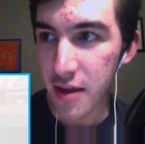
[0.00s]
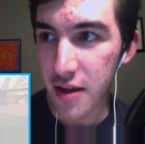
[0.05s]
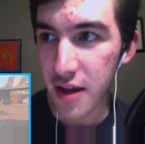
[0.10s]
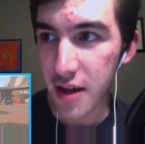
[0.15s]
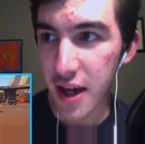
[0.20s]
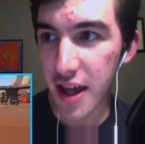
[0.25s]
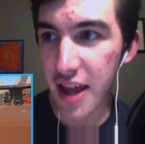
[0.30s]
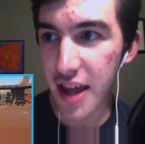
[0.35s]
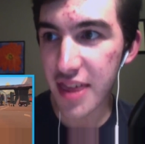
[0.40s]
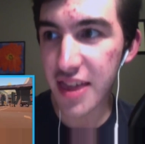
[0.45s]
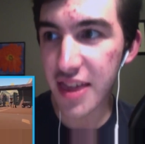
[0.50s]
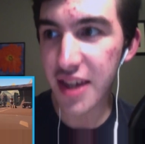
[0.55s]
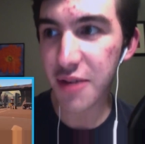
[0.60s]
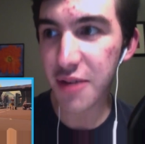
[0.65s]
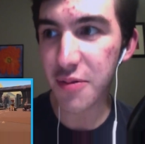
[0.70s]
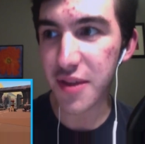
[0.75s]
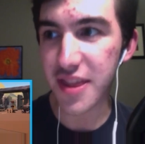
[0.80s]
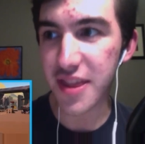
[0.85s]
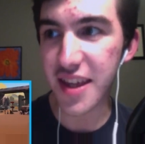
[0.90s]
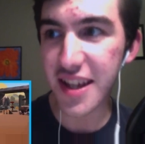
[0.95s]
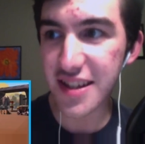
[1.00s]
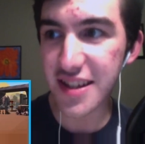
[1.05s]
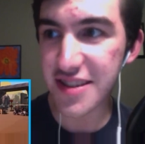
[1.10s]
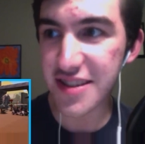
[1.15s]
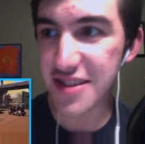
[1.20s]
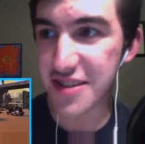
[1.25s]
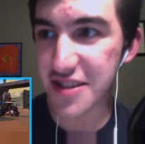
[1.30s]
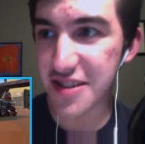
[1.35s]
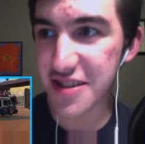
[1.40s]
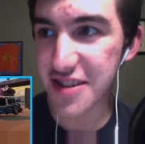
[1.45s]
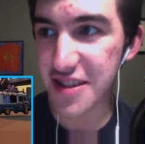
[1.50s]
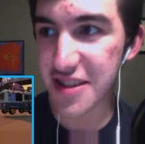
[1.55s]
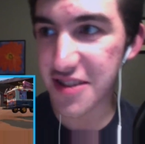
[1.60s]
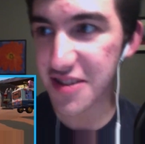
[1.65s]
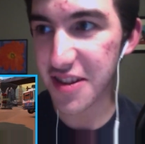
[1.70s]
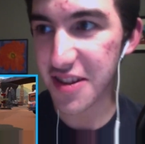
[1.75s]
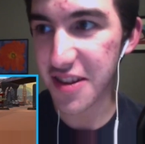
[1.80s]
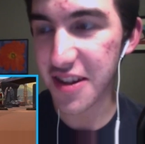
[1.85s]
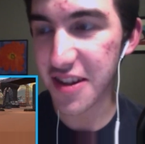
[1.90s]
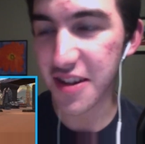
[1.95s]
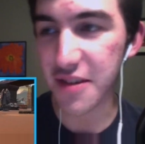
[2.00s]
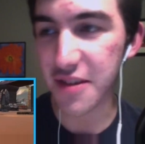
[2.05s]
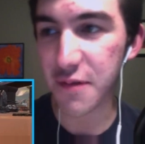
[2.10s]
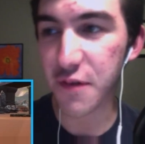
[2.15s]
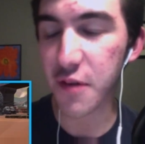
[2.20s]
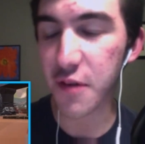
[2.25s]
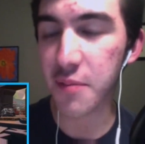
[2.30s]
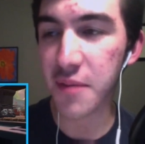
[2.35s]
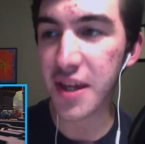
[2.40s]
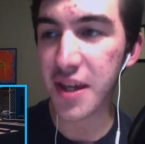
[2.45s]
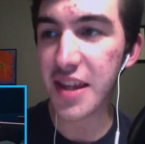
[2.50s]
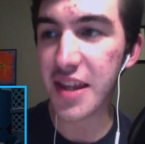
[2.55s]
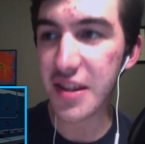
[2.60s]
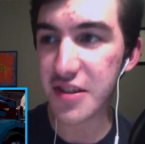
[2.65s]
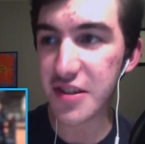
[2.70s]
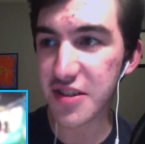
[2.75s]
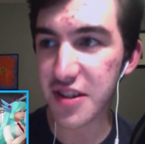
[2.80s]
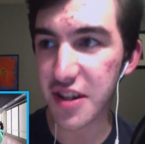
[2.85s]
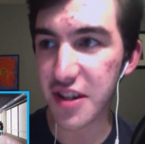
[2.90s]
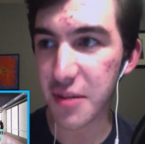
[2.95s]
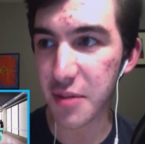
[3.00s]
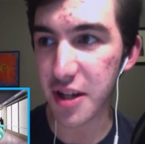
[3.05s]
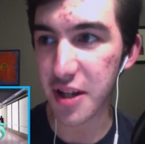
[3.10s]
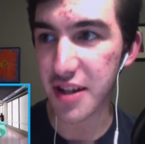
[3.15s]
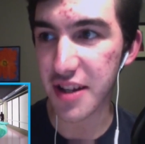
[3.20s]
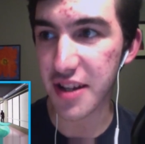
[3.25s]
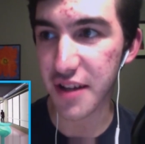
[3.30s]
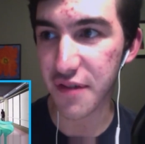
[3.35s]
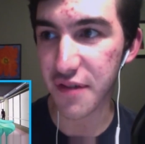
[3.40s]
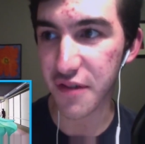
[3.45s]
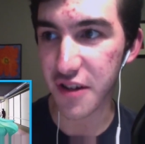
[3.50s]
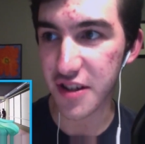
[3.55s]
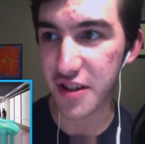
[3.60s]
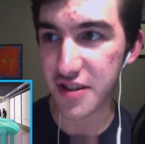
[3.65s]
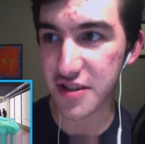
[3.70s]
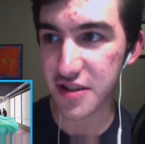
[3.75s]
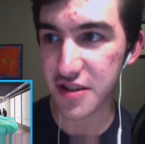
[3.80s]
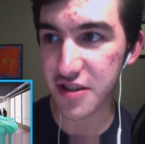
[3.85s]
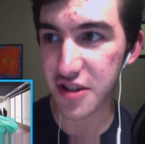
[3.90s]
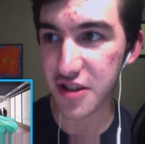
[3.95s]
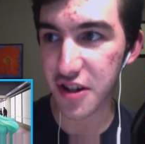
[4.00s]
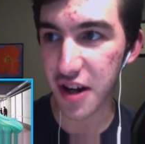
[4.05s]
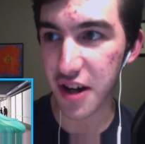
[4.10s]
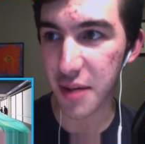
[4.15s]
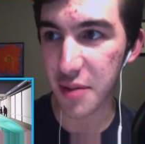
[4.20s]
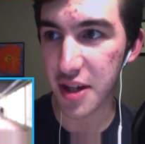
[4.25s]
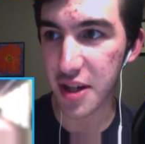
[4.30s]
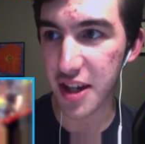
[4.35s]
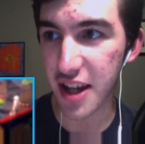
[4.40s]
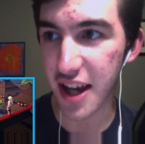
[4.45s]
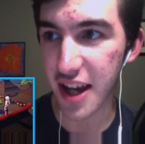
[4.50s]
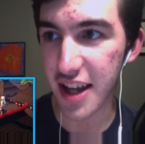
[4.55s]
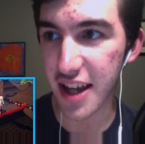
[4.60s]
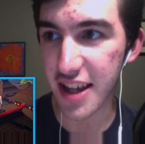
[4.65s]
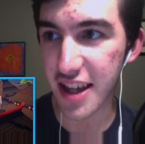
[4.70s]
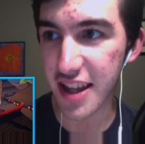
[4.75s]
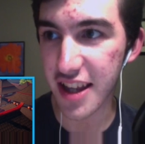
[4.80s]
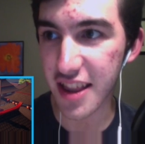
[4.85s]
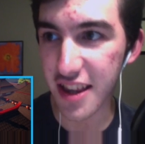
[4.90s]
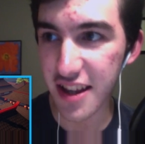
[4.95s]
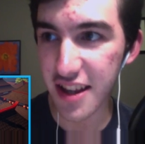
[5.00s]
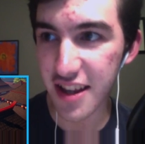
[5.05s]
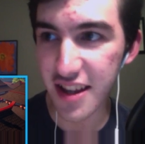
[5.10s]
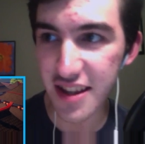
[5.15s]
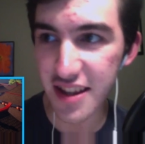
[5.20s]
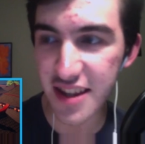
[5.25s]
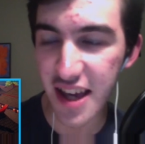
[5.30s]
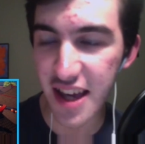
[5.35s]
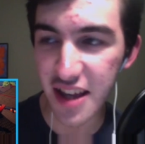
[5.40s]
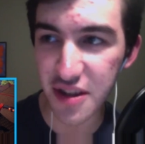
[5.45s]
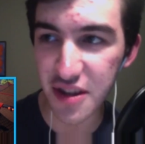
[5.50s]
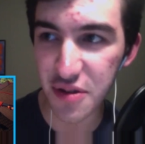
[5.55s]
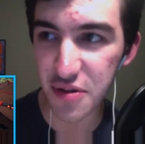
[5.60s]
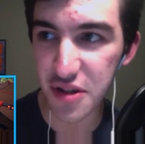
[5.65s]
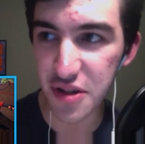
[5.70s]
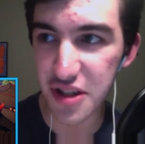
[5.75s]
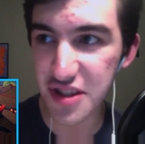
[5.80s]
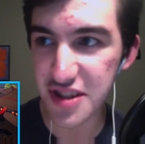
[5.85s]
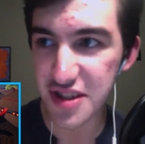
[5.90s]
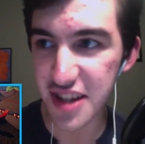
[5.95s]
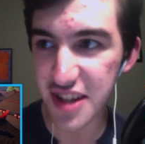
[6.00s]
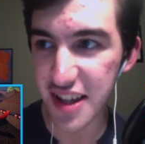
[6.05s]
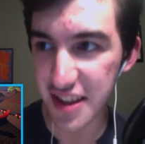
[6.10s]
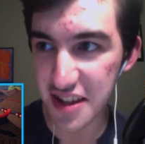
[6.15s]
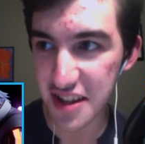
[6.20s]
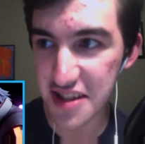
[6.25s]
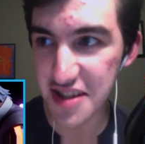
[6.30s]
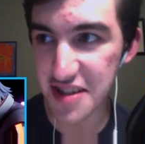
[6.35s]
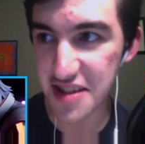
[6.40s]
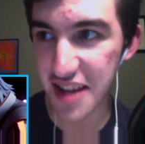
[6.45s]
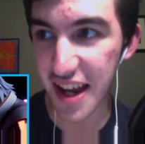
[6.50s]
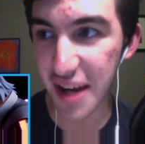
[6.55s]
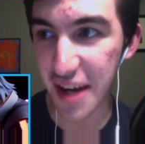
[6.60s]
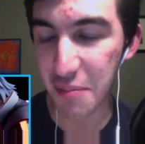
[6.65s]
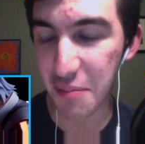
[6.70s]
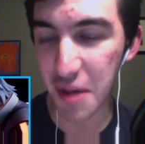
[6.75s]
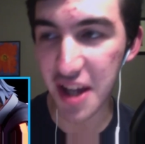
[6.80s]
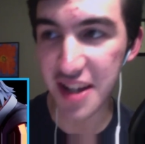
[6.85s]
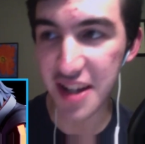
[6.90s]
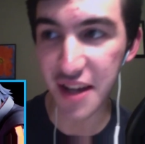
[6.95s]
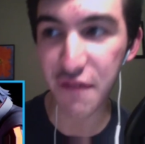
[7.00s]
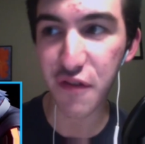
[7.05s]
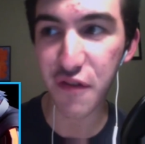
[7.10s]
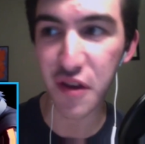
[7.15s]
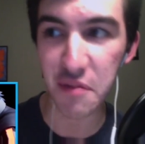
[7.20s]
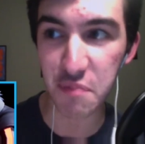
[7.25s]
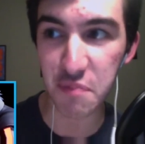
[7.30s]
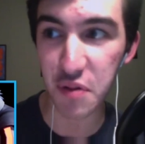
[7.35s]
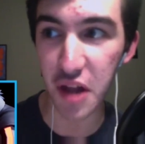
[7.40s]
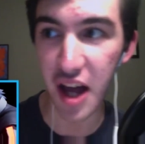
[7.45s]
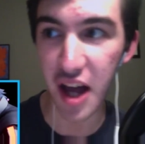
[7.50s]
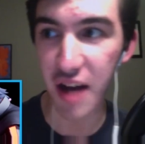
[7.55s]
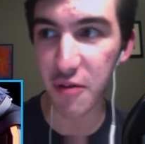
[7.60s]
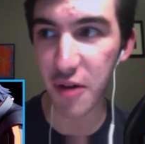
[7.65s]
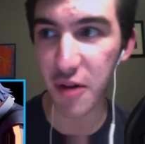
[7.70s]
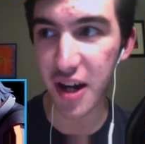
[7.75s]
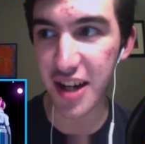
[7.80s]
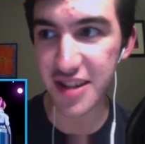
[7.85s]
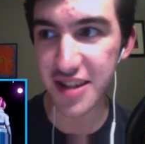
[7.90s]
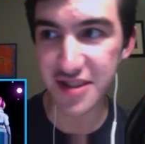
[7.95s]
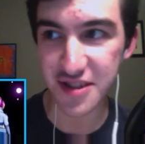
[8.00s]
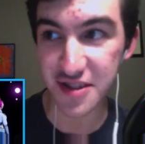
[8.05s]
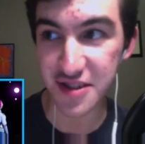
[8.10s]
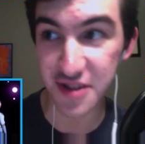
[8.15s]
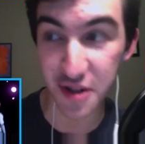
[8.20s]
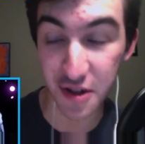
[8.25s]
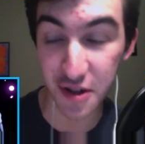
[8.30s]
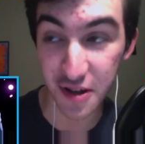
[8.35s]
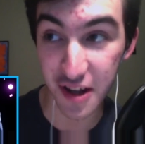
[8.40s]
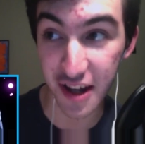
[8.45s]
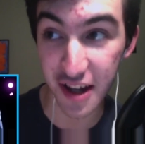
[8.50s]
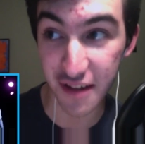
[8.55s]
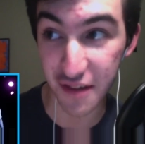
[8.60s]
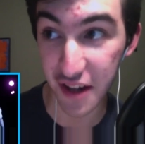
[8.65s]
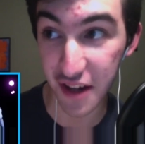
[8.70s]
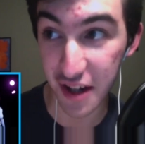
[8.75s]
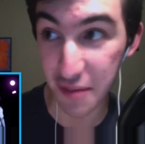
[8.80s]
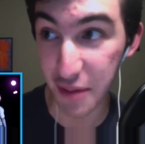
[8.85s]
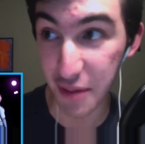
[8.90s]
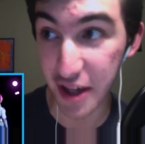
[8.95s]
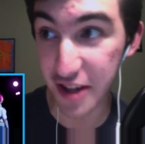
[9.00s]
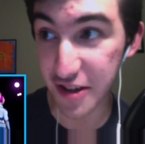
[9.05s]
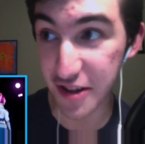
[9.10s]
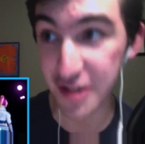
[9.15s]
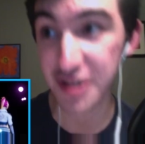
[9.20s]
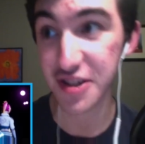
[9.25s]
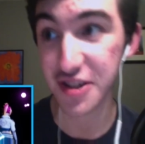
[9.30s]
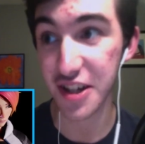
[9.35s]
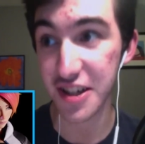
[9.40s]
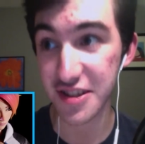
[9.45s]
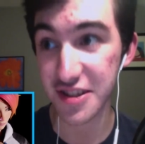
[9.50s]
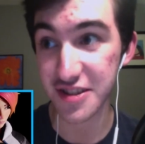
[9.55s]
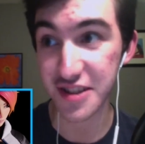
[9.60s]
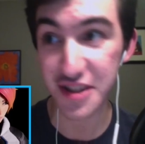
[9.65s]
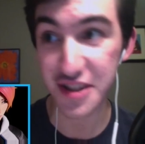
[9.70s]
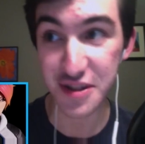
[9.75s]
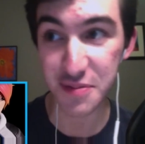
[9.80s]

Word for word: I, I think with this, it's just there's a little, for me, there's a little bit of difference. Sure, I mean, I get, yeah, you could say this is anime, definitely plot-wise, because there are a lot of anime cliches in this,